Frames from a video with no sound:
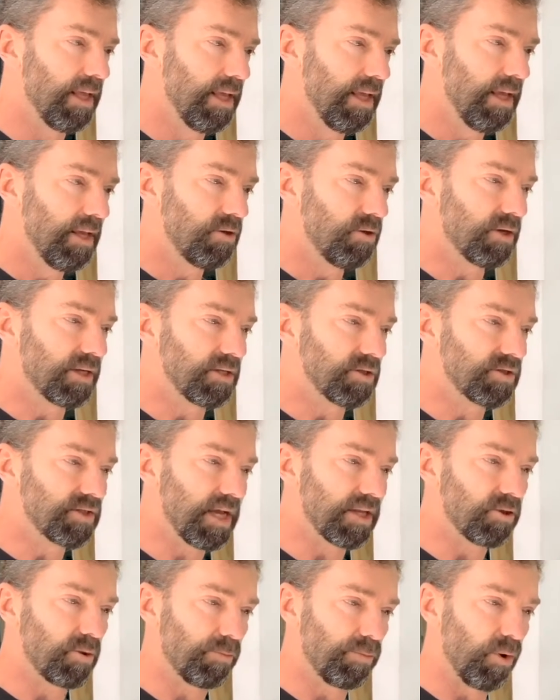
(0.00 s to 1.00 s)
you can
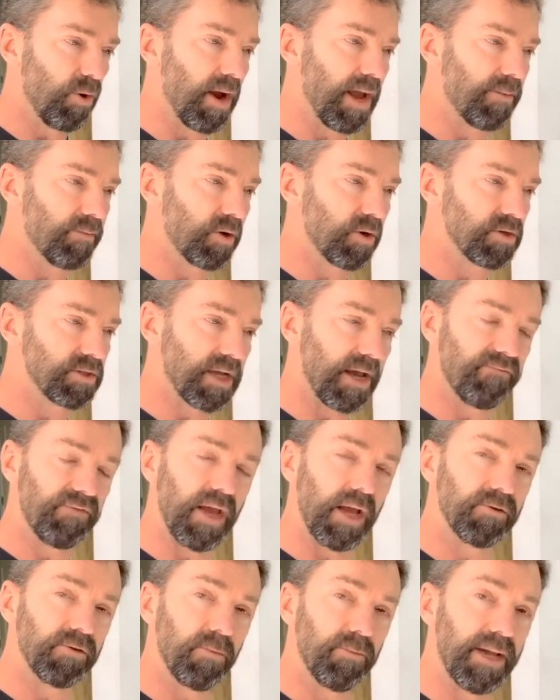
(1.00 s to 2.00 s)
set the parameters. I
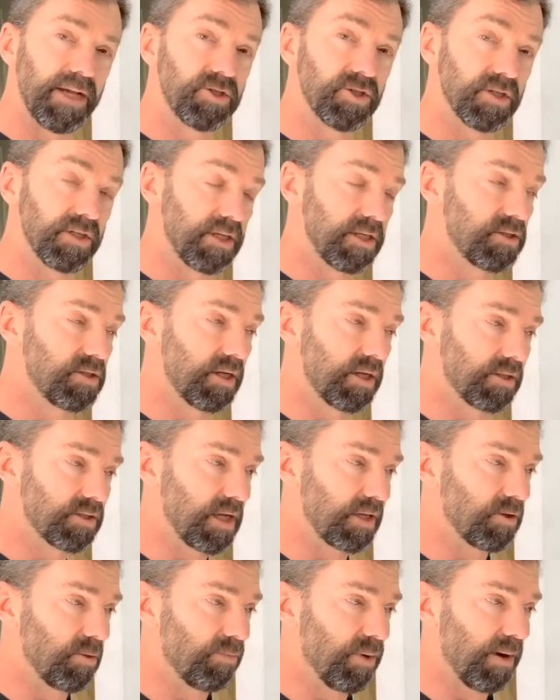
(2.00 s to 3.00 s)
failed to mention this. You can
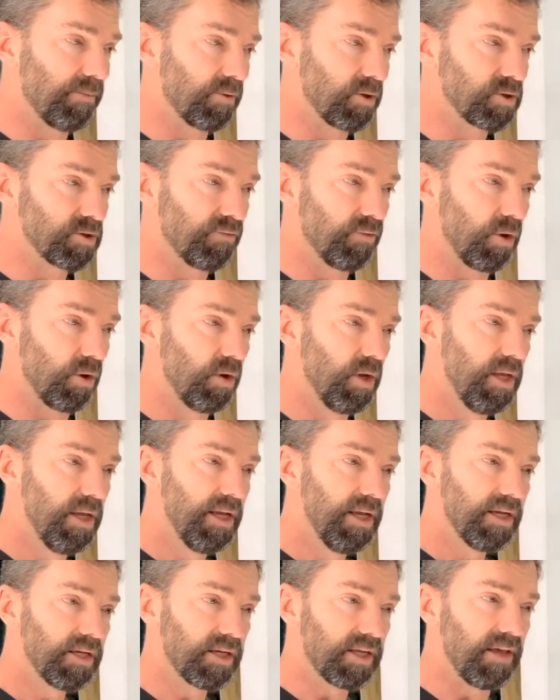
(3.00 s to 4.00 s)
set the parameters for
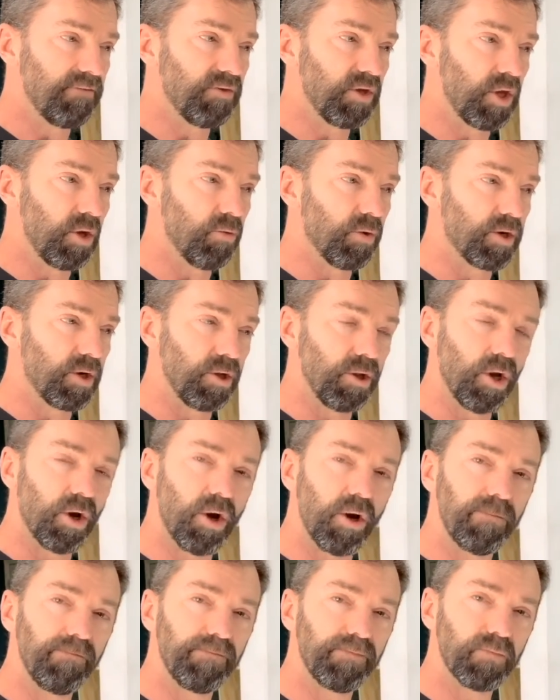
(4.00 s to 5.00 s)
giving you an
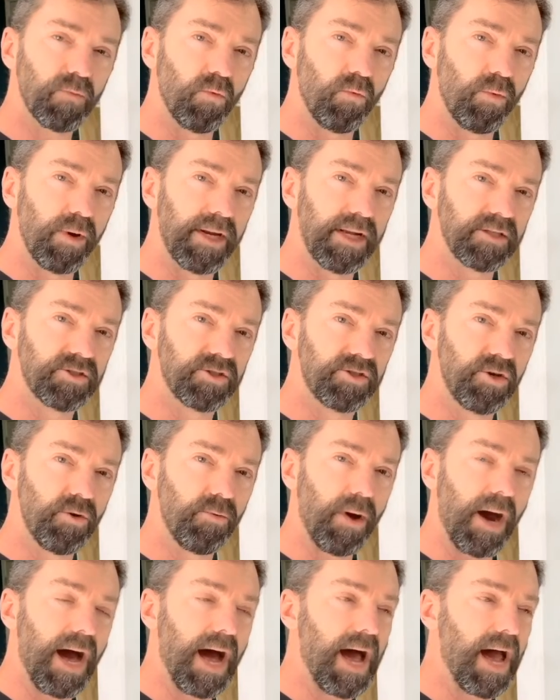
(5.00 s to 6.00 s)
alert when it's too
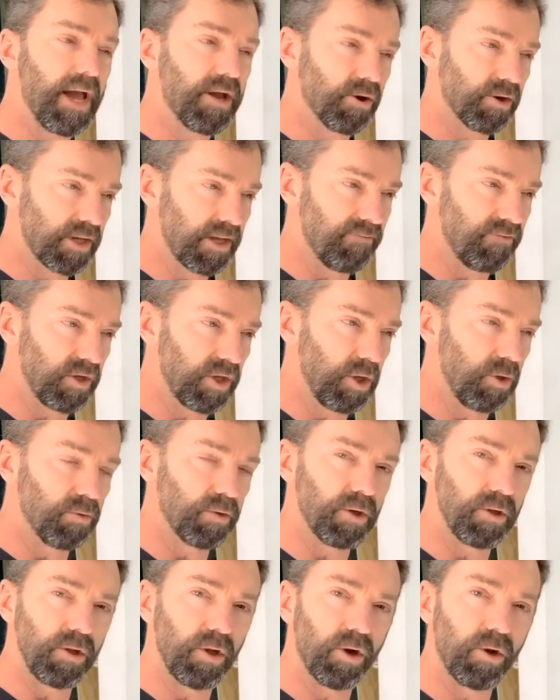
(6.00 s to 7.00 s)
high or giving you an
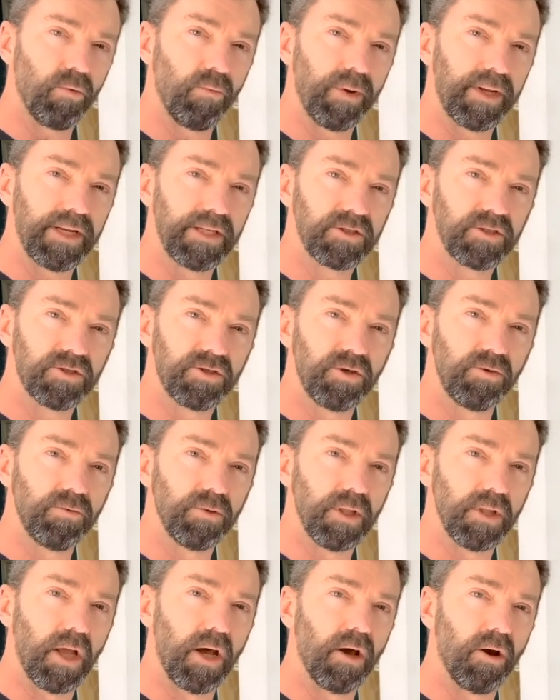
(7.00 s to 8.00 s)
alert when it's too
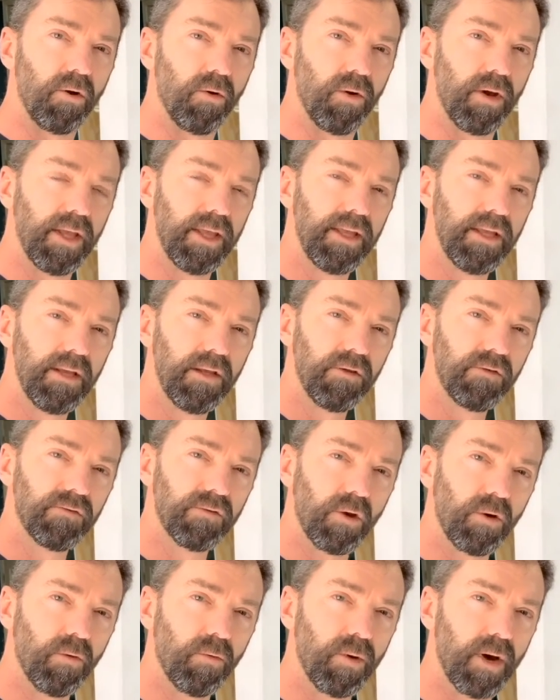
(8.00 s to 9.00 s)
low.
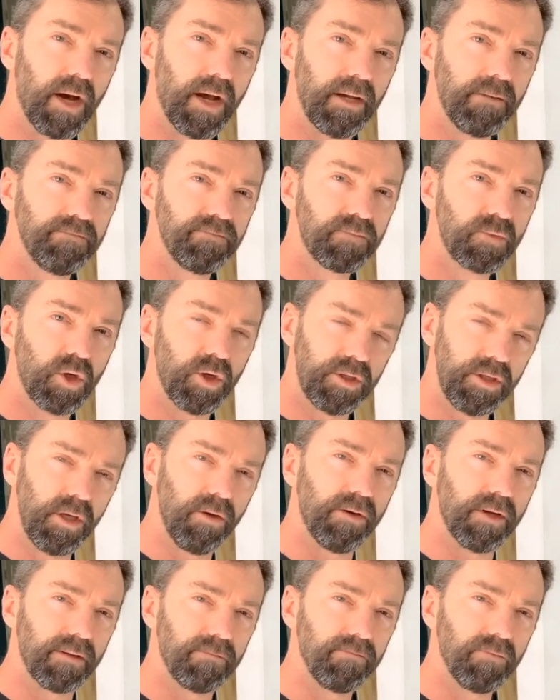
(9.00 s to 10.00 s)
So good
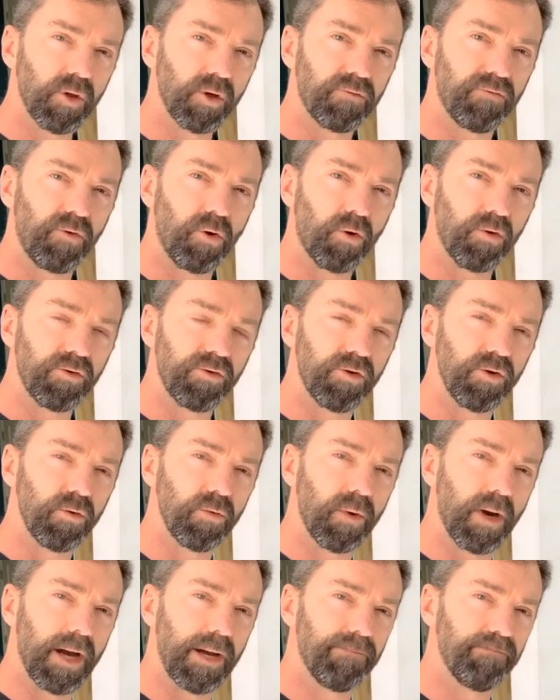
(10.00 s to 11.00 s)
unit. Look forward
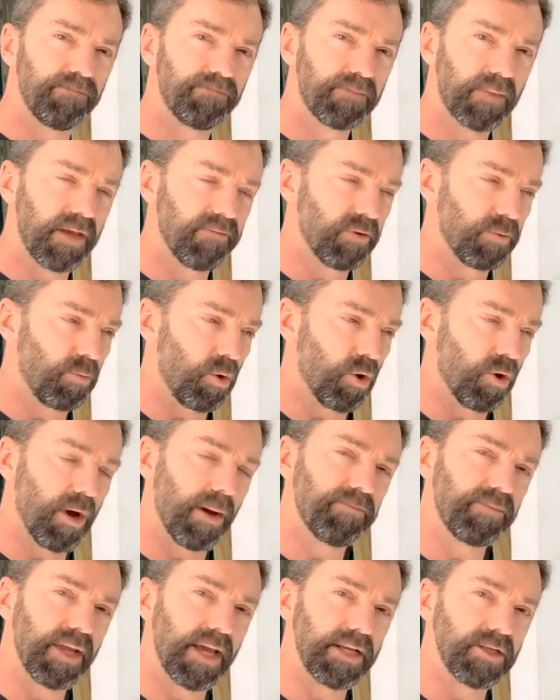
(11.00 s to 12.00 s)
to giving more
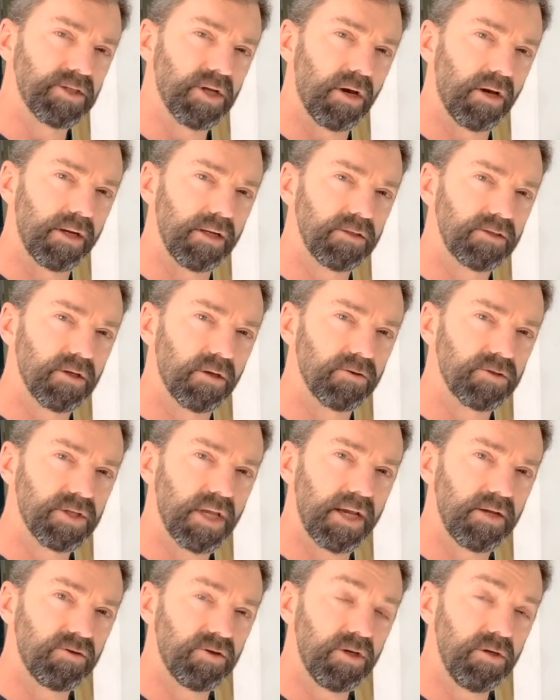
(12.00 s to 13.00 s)
updates on it. So
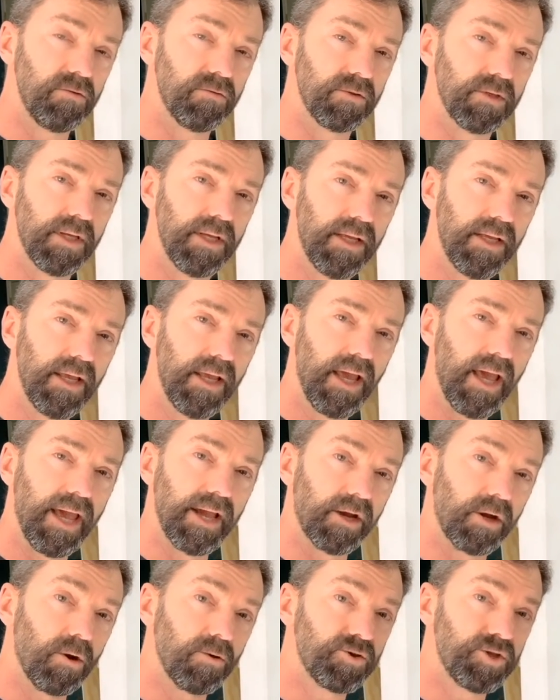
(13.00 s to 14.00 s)
stay tuned. And
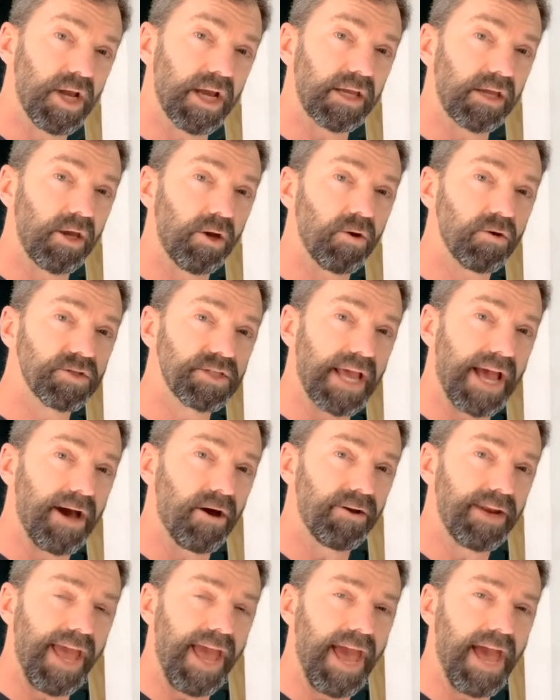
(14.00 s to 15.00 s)
go check yours
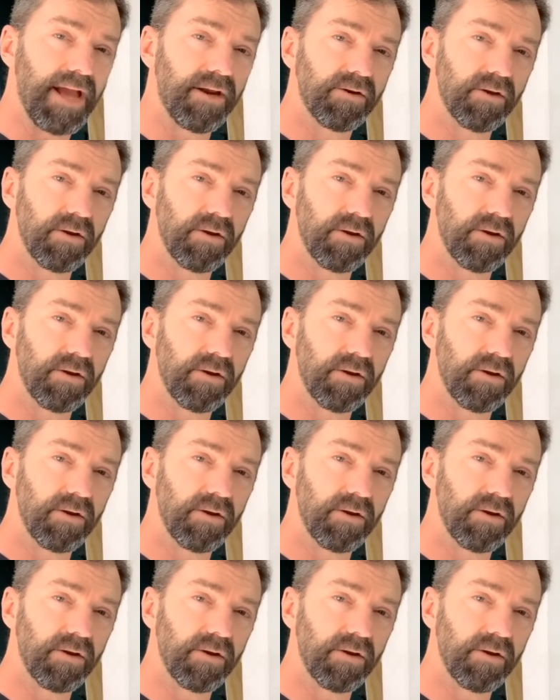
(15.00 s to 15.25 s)
out at